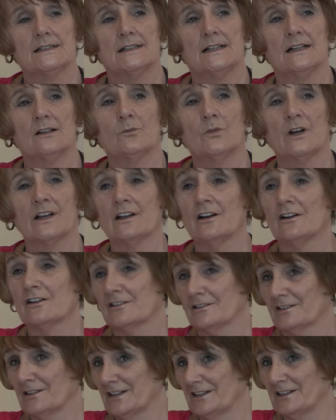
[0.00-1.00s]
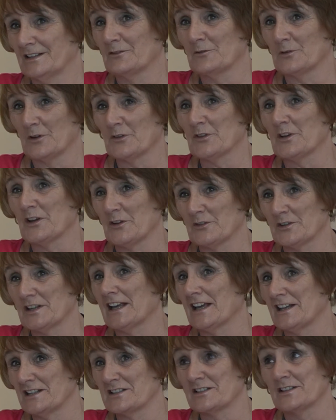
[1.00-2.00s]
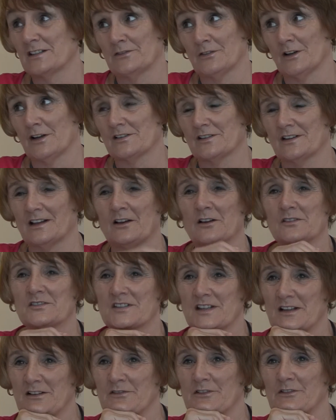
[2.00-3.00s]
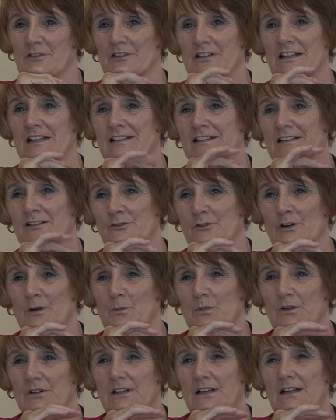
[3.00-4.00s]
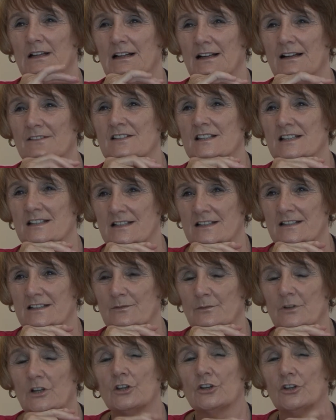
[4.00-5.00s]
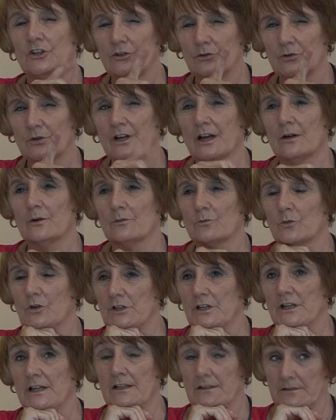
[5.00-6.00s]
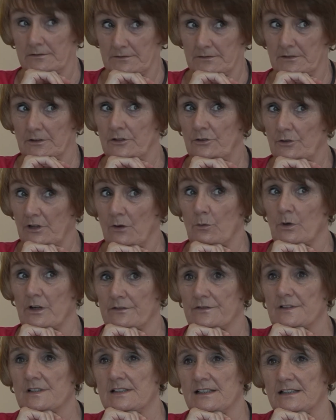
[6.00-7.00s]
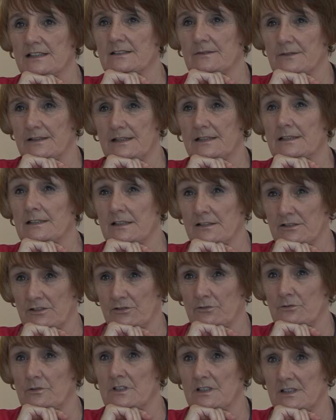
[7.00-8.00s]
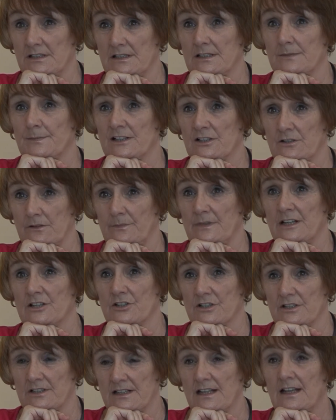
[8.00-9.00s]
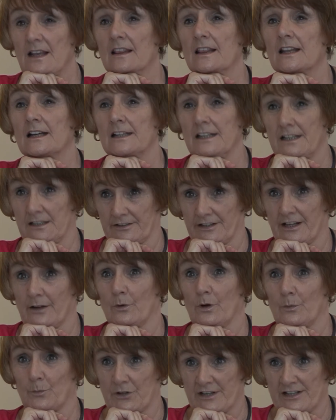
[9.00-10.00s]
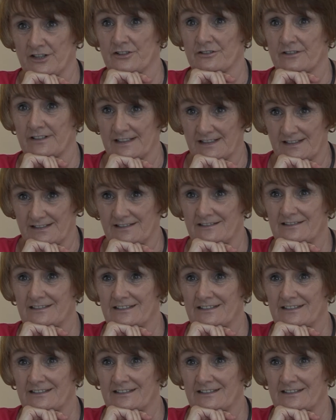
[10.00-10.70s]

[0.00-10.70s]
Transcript: And when on the odd occasion, if our staff have had a little grumble, I've said to them, you go work for 6 weeks in a school that's in special measures, then you'll know what pressure is.